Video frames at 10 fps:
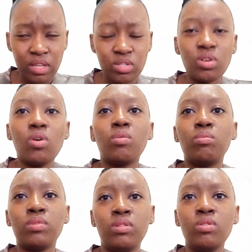
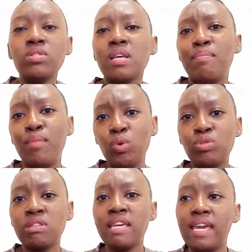So those are
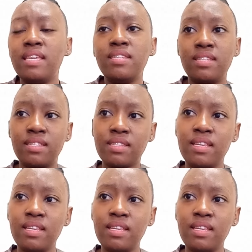most cases.